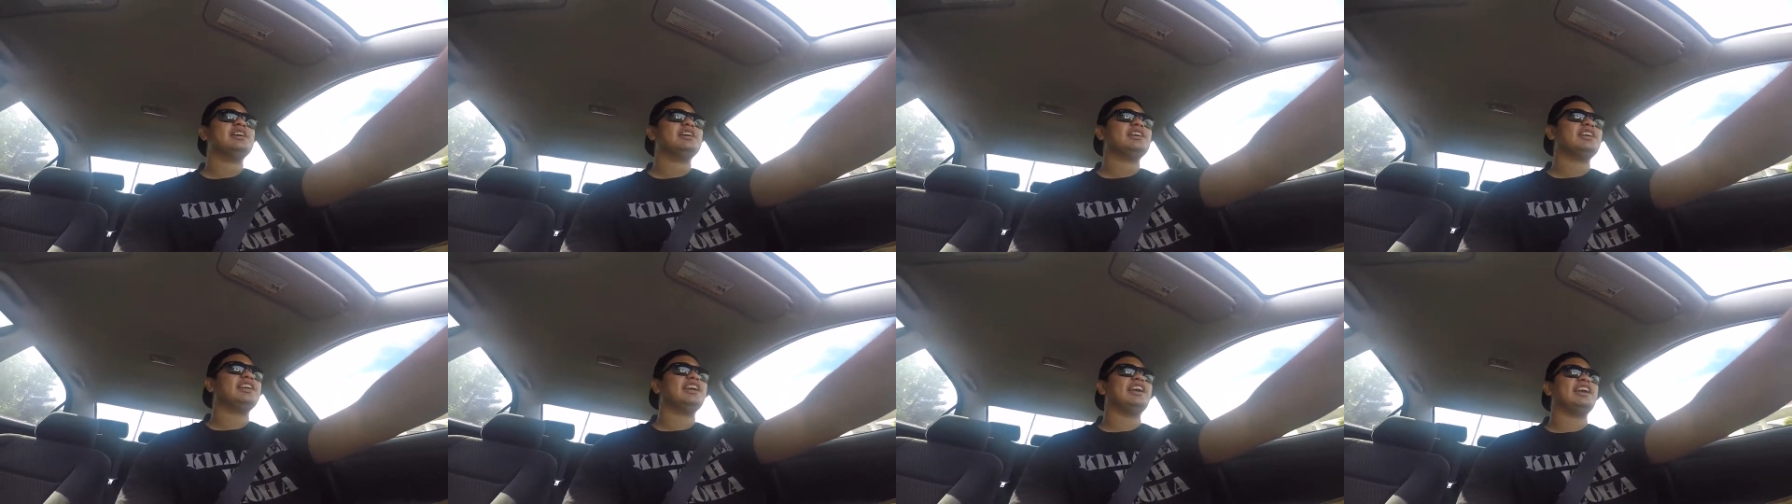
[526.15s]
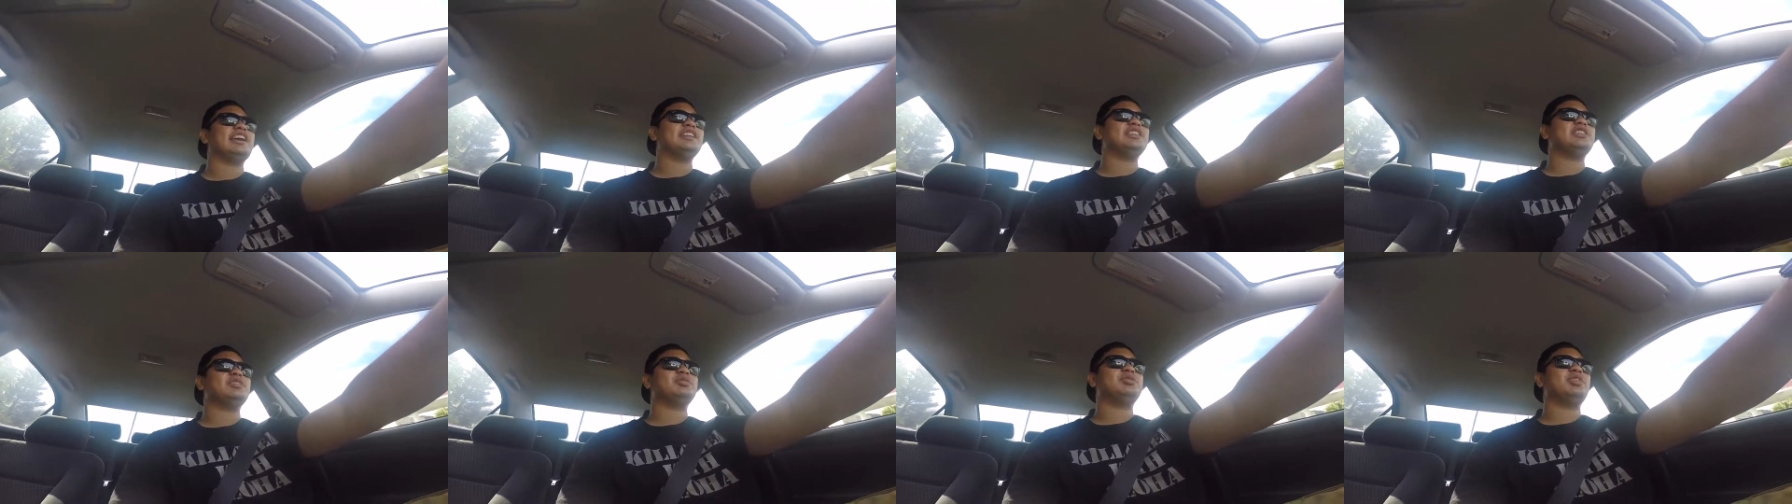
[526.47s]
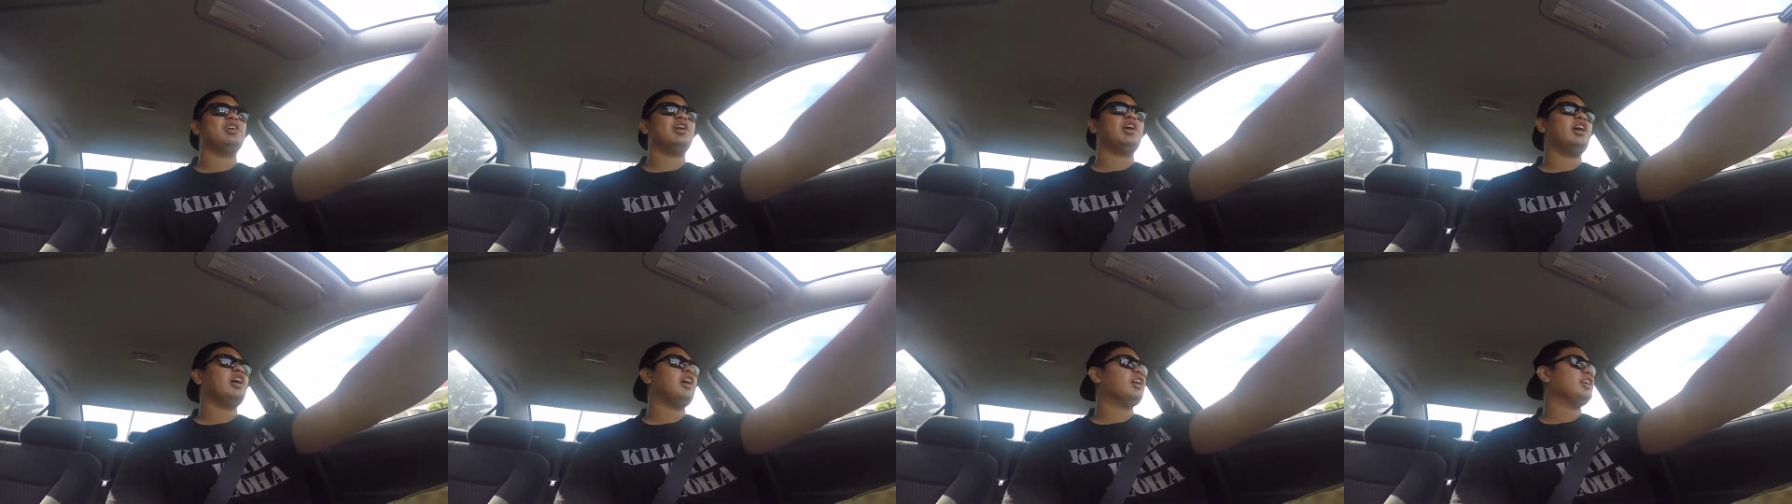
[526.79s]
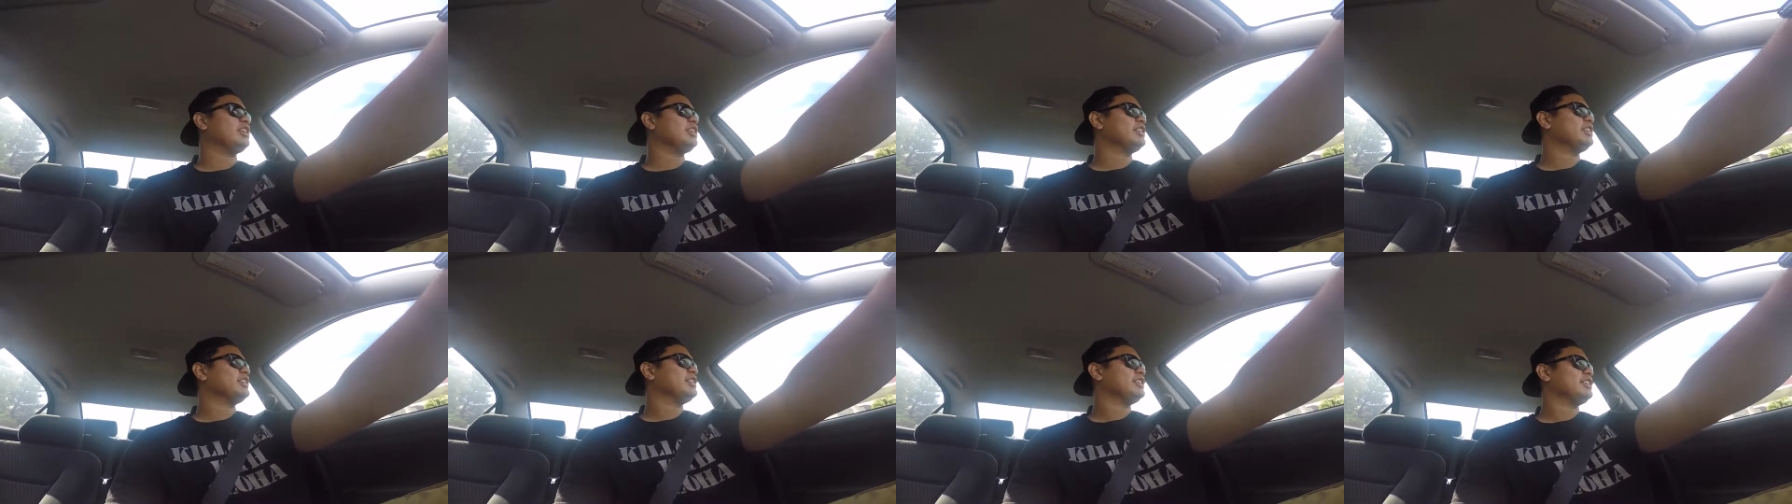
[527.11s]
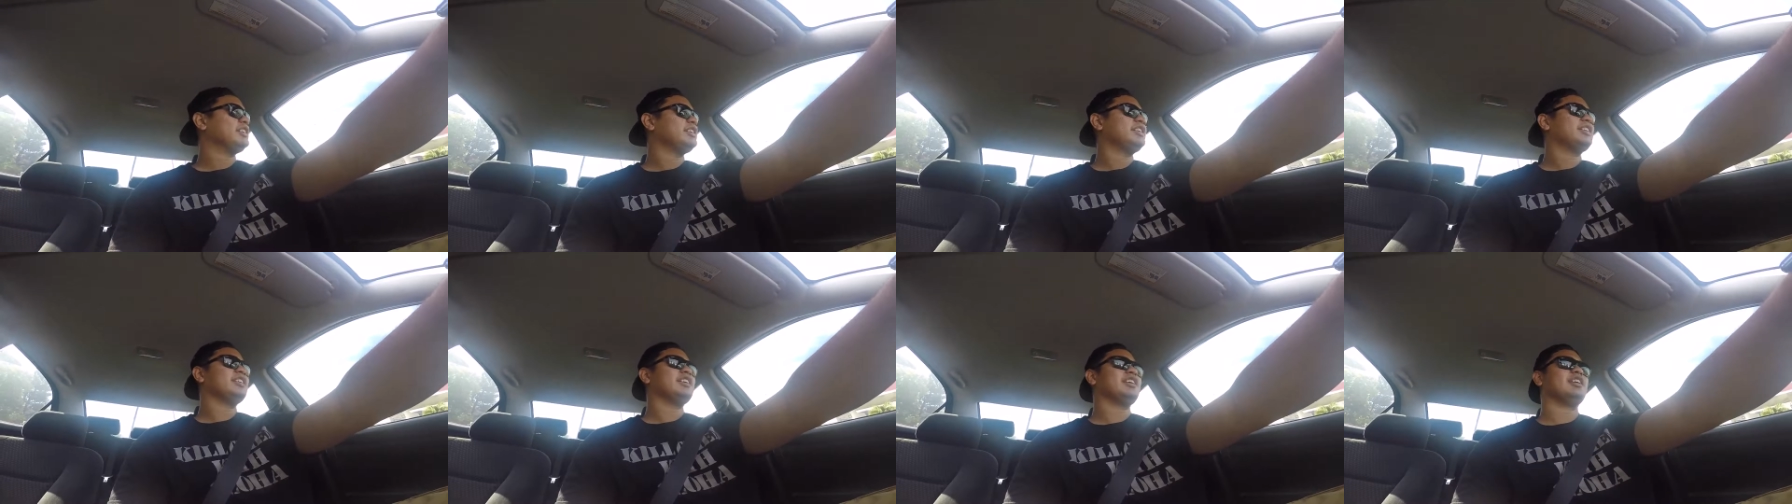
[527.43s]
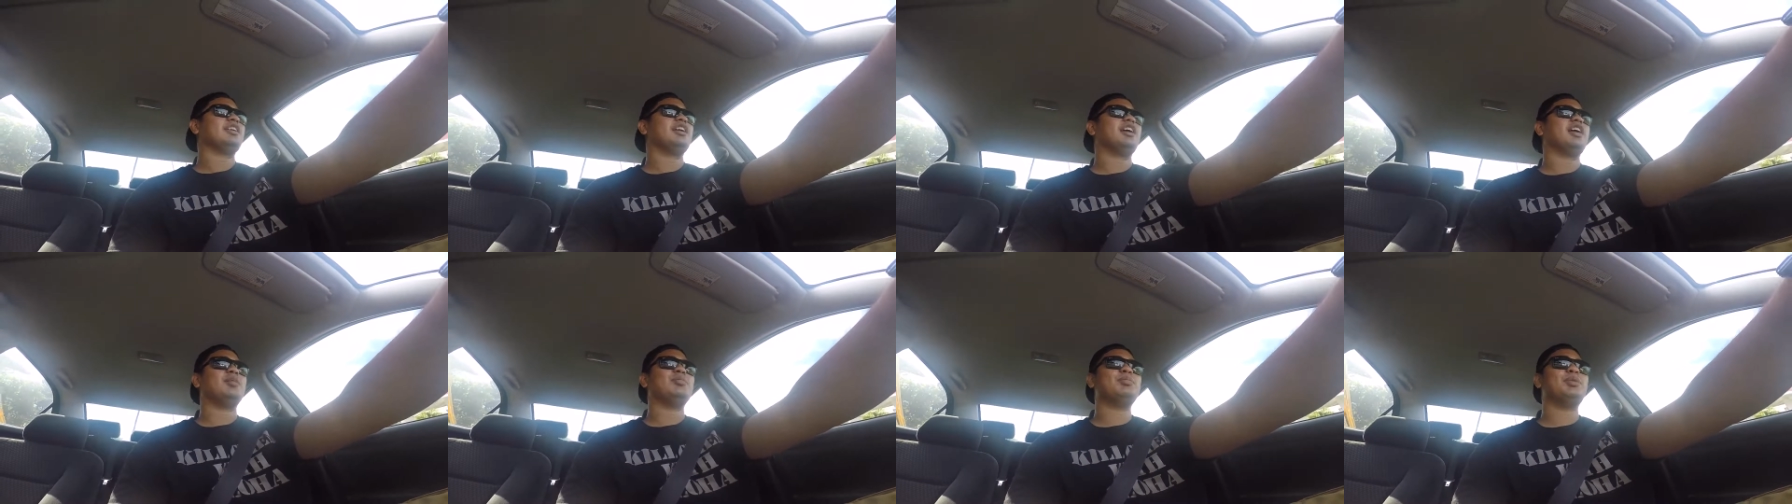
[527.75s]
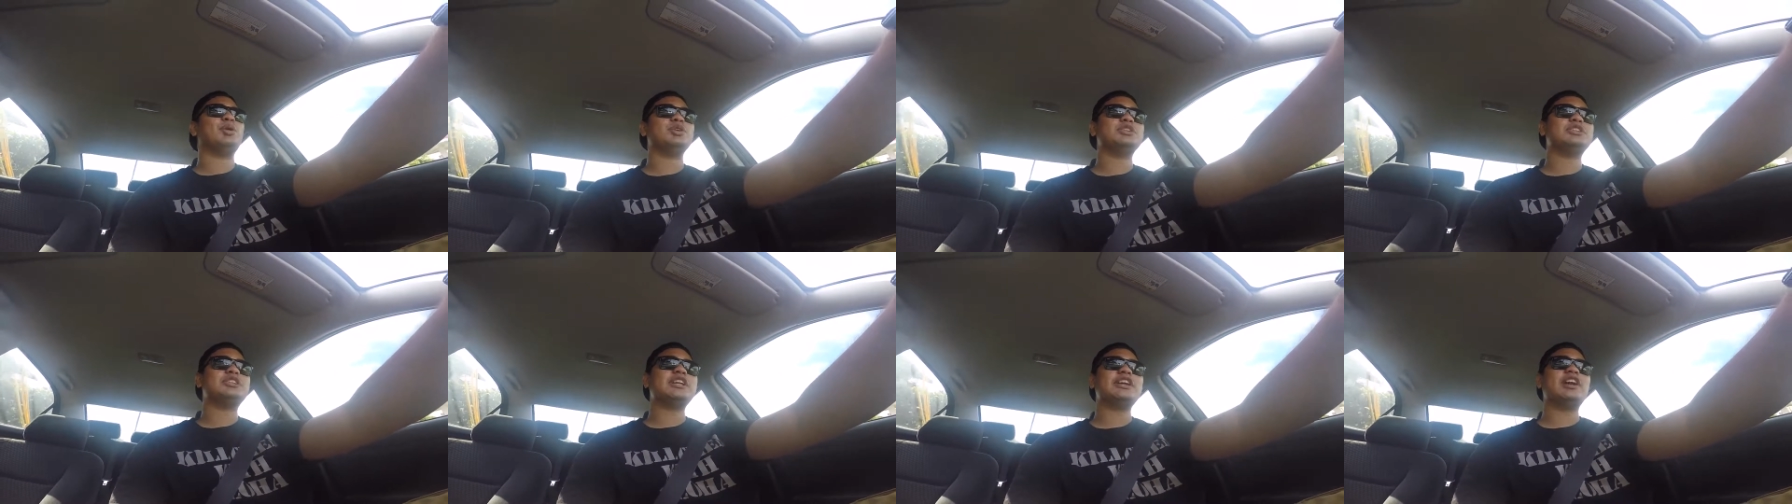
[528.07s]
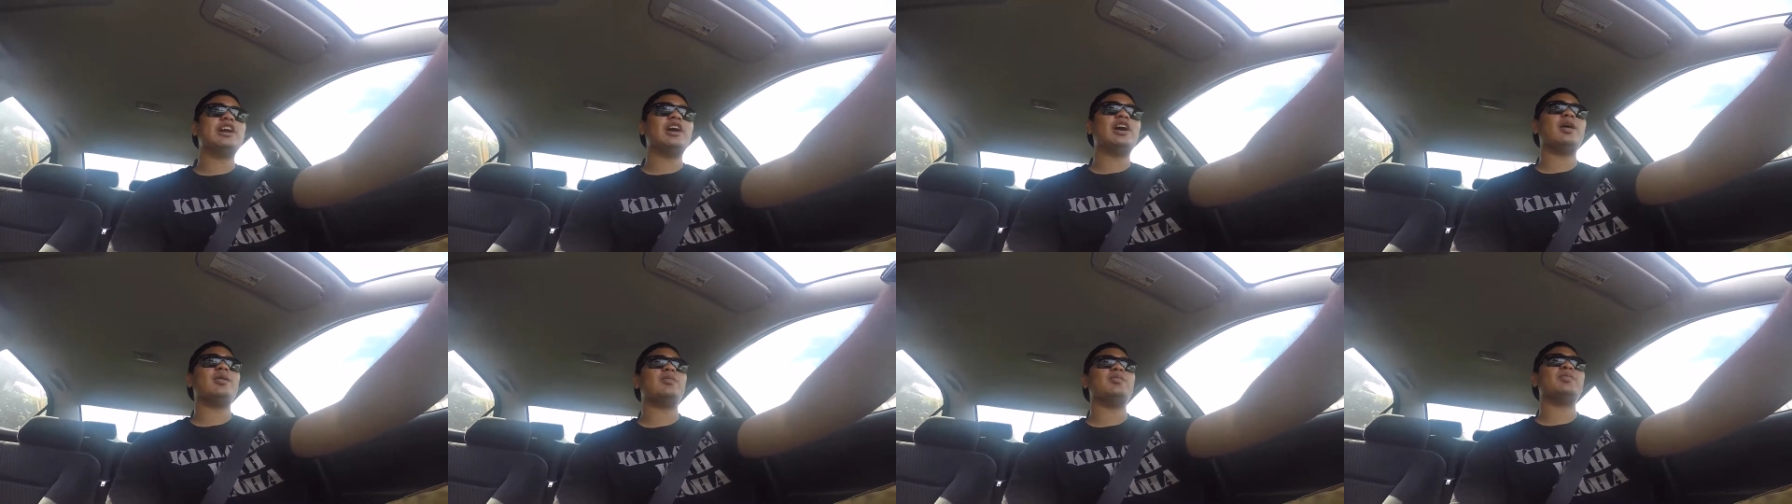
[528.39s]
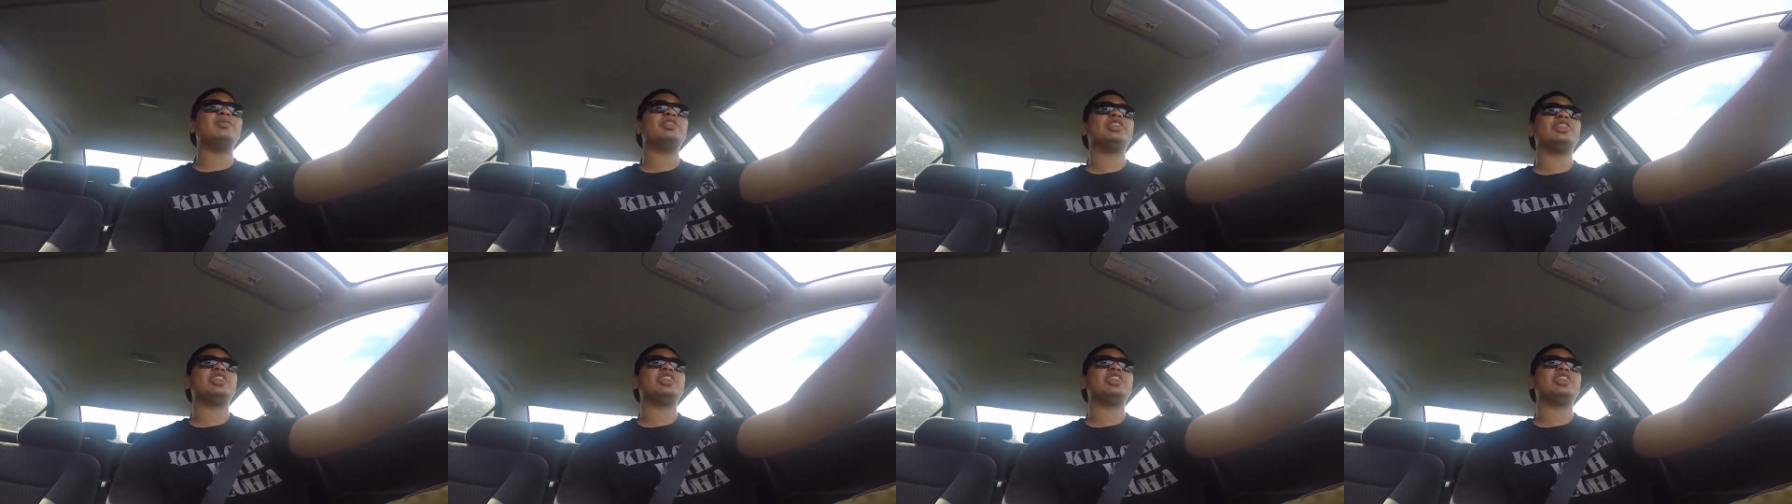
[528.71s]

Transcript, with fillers: Gonna edit the vlog, post it up